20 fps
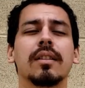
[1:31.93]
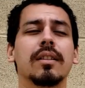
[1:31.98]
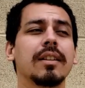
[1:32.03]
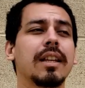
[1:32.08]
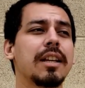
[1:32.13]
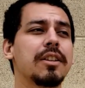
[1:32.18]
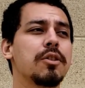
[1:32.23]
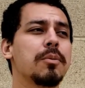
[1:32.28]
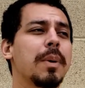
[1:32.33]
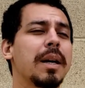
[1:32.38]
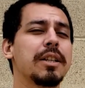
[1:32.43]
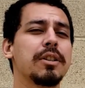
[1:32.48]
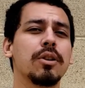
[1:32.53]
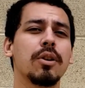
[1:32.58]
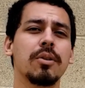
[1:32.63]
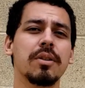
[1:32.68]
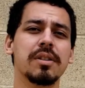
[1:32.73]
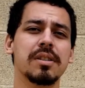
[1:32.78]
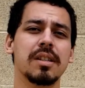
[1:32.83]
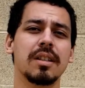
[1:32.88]
that you might
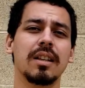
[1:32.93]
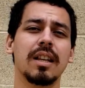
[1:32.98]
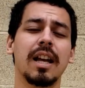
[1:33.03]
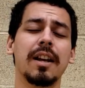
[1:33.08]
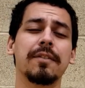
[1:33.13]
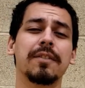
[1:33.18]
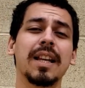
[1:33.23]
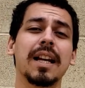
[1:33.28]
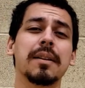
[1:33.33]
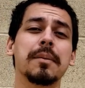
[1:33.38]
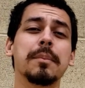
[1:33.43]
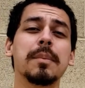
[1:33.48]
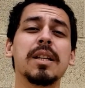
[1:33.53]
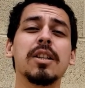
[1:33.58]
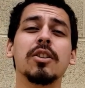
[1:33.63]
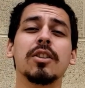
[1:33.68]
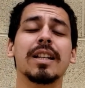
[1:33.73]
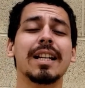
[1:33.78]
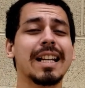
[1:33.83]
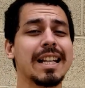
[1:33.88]
notice in life that
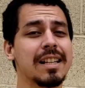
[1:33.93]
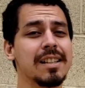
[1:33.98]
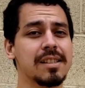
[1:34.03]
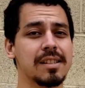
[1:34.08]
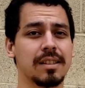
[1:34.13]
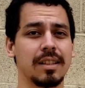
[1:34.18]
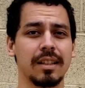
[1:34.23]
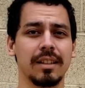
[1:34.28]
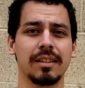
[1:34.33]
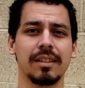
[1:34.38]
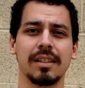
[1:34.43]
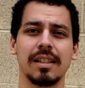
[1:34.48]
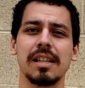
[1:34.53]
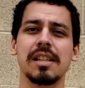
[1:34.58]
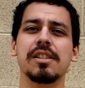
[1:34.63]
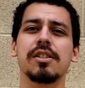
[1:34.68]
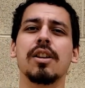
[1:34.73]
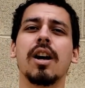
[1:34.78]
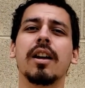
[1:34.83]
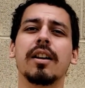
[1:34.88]
mere instinct
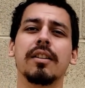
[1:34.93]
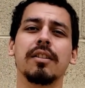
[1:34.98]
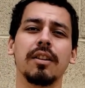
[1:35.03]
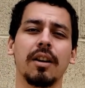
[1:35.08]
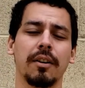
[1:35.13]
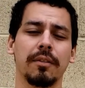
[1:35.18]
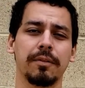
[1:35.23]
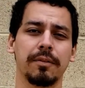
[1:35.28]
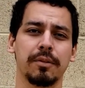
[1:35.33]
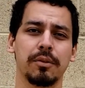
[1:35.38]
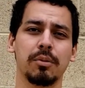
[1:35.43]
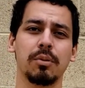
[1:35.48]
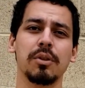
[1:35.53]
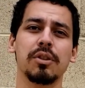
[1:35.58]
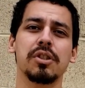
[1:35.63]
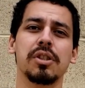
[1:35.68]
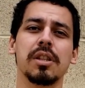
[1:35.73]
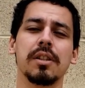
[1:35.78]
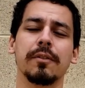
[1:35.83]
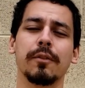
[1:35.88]
is not enough to
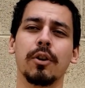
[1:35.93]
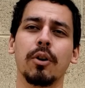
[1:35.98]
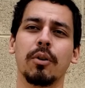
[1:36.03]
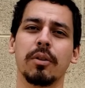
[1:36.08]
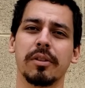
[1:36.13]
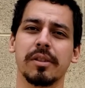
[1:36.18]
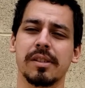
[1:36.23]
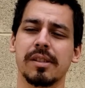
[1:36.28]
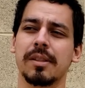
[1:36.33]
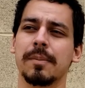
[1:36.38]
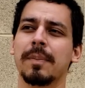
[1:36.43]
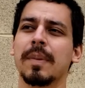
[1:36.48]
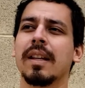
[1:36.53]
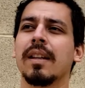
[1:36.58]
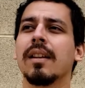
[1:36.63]
achieve goals.